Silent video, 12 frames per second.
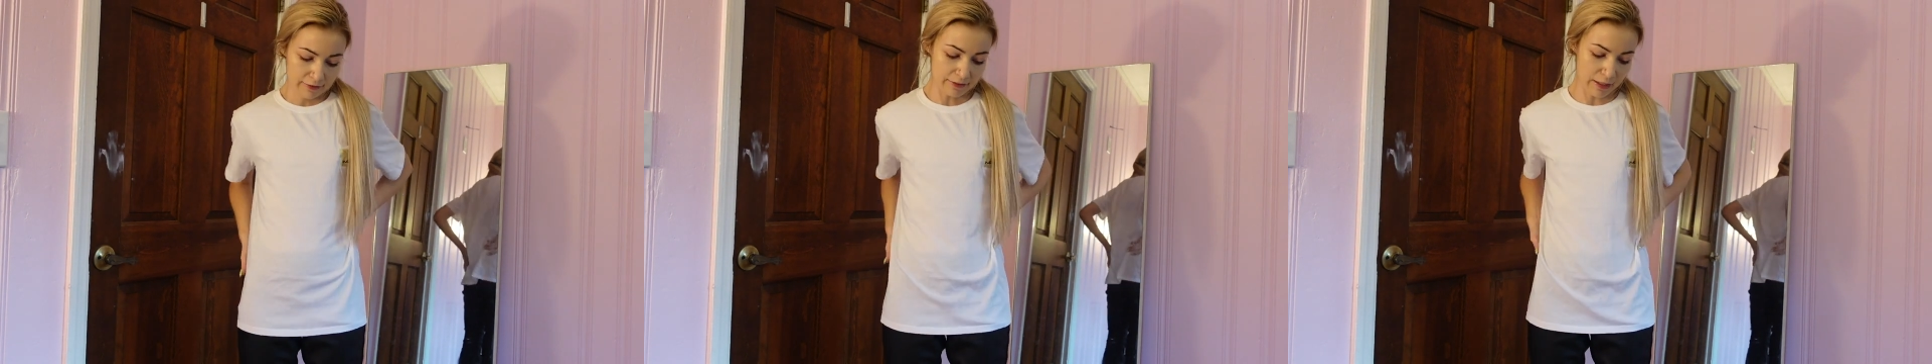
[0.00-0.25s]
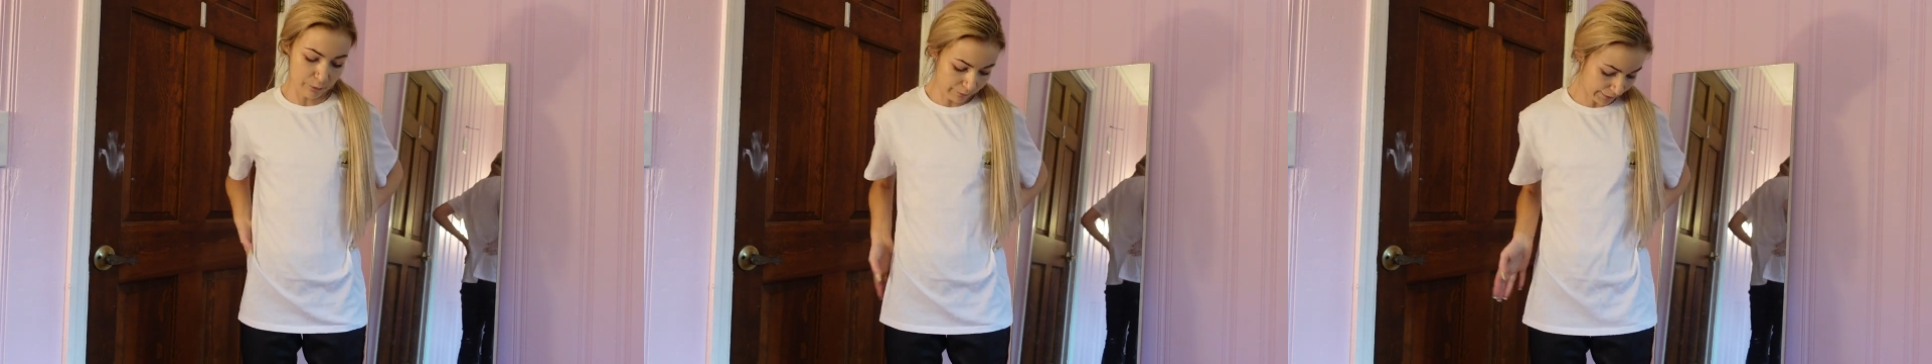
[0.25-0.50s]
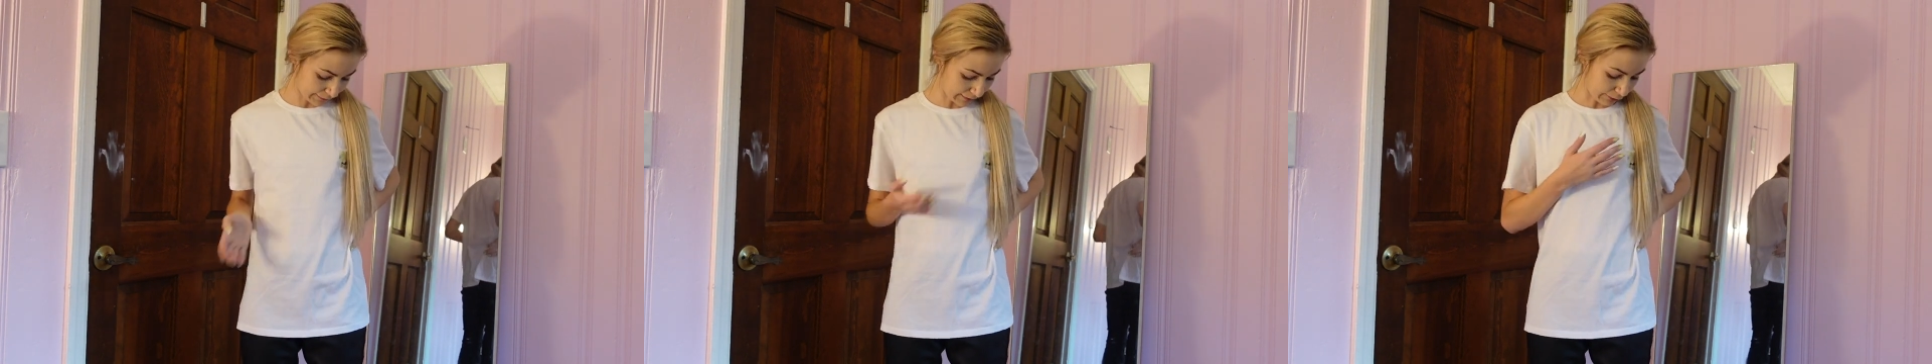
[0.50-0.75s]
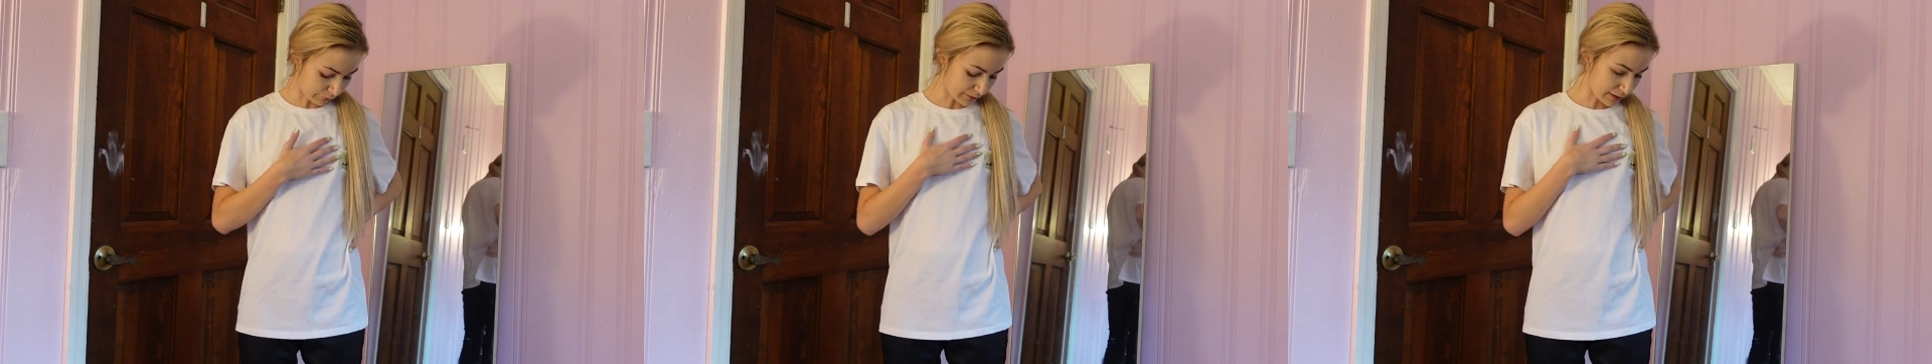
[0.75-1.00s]
Um, like
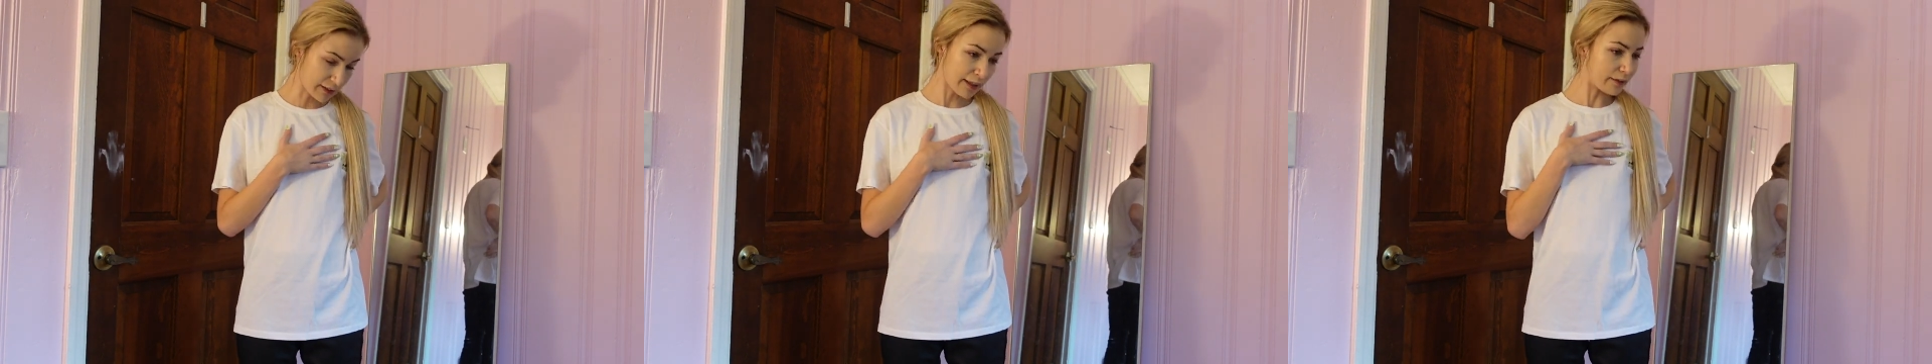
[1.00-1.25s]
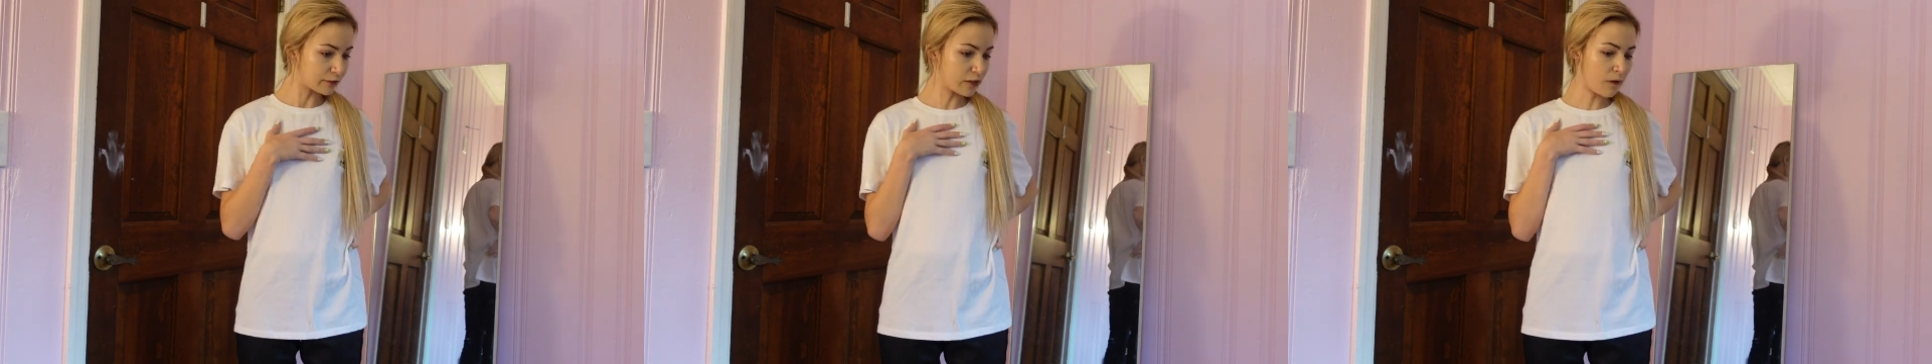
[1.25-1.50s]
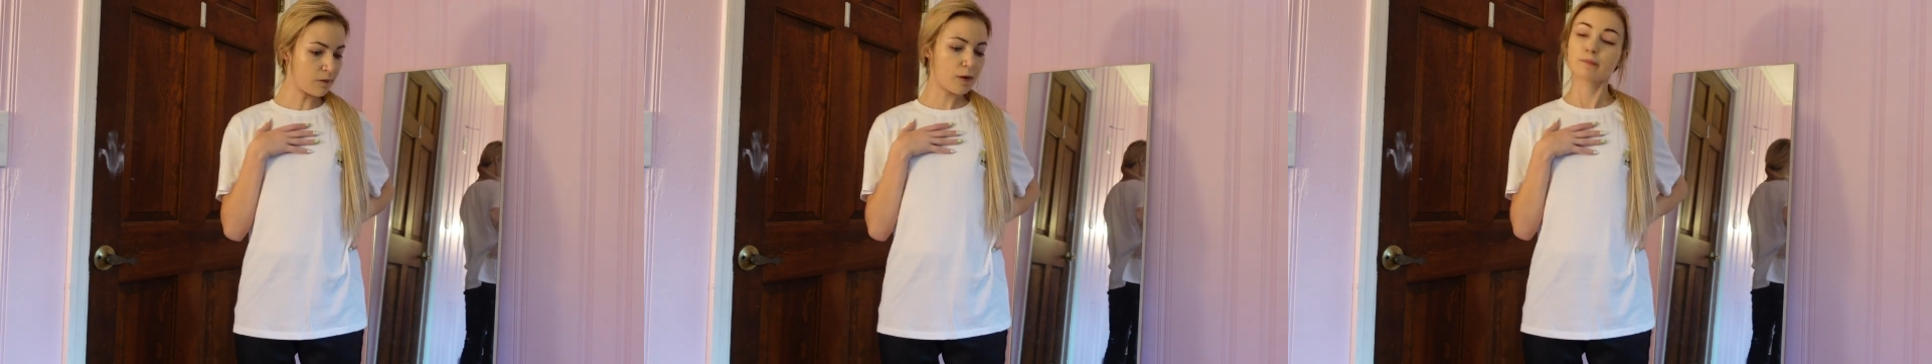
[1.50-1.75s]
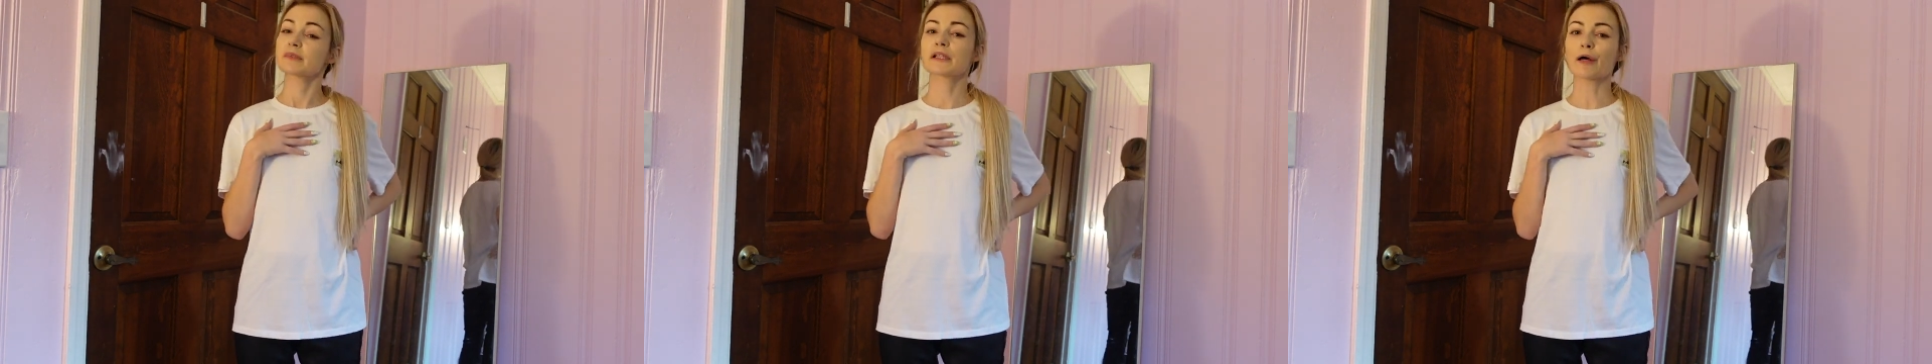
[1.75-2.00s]
subtle details on
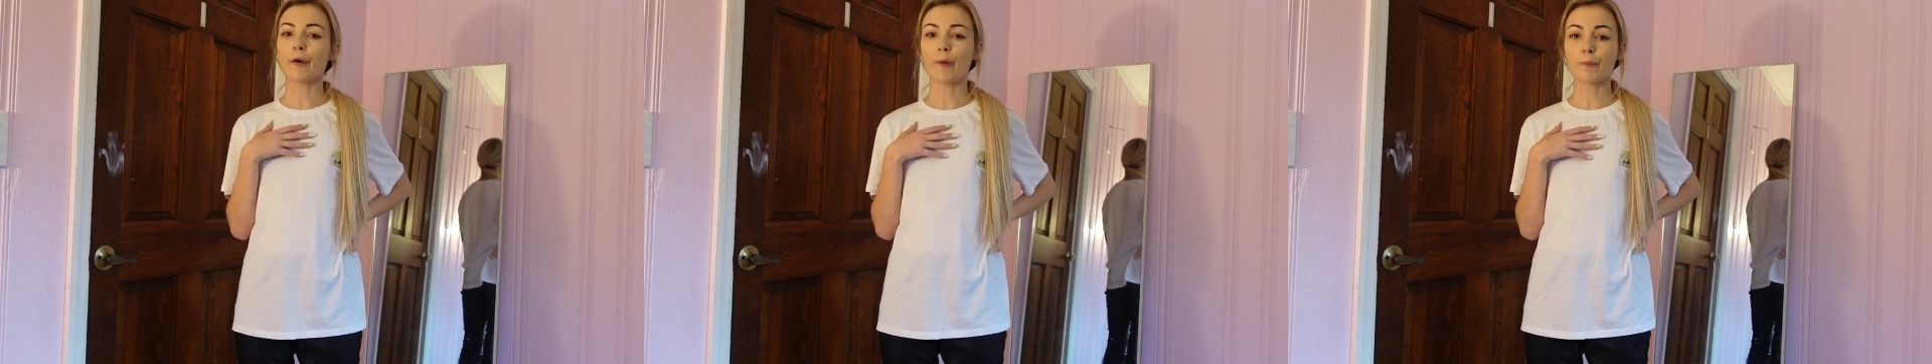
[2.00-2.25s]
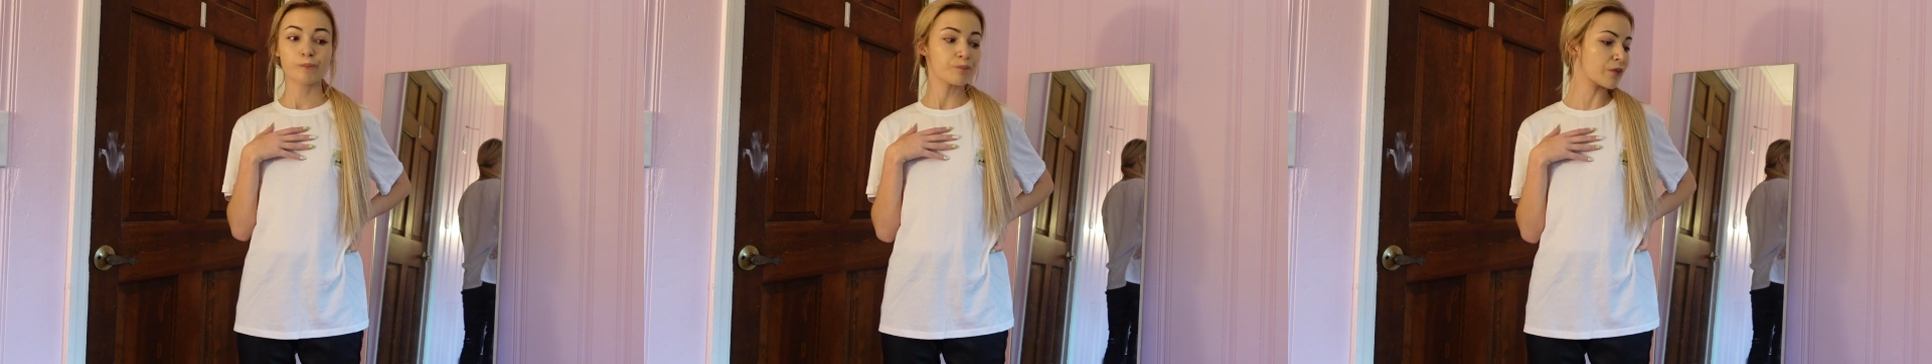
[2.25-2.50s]
them, so